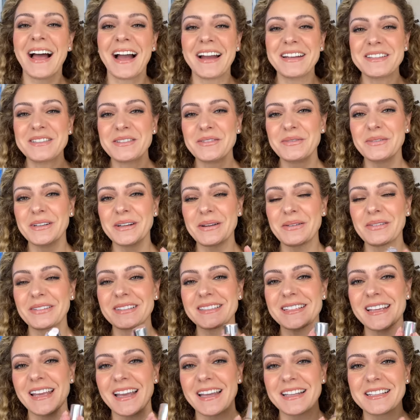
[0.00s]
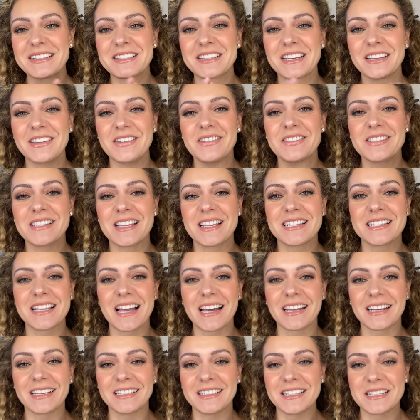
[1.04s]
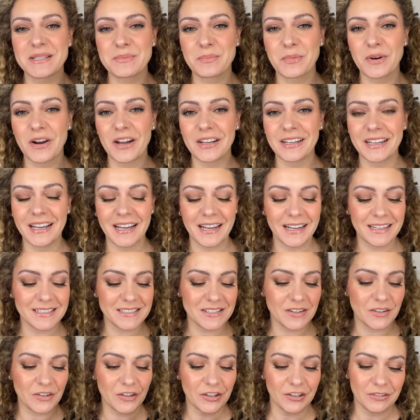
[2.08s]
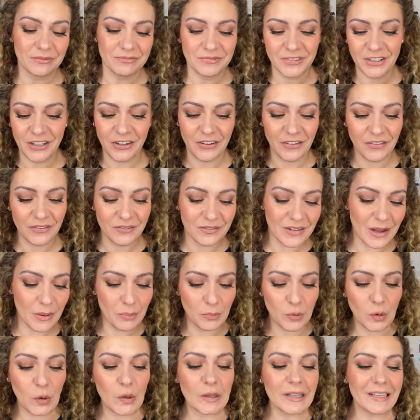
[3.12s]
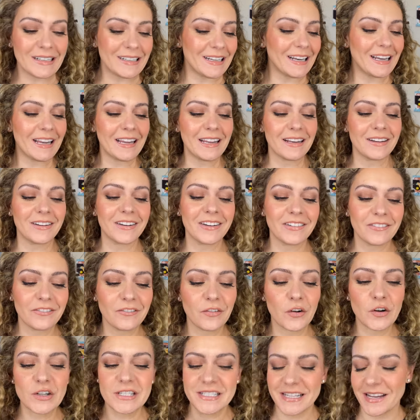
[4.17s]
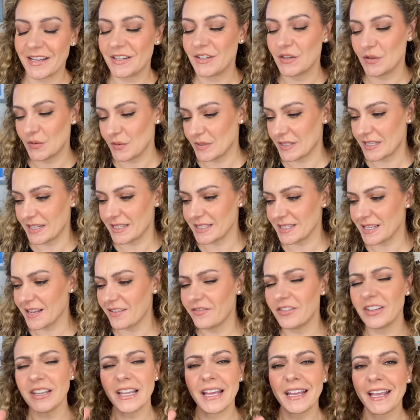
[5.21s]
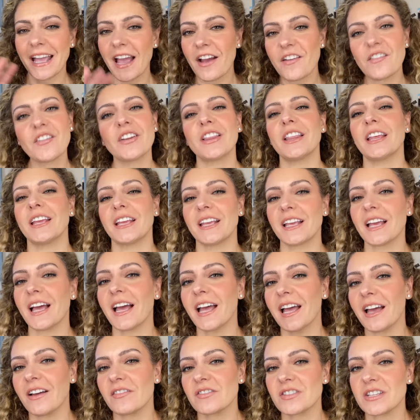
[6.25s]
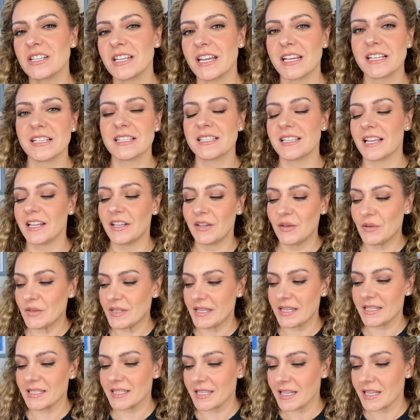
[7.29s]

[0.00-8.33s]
I do want to get 10 uses out of this product or, you know, I'm rolling in for 10 uses. I feel like everything I have today is 10 uses.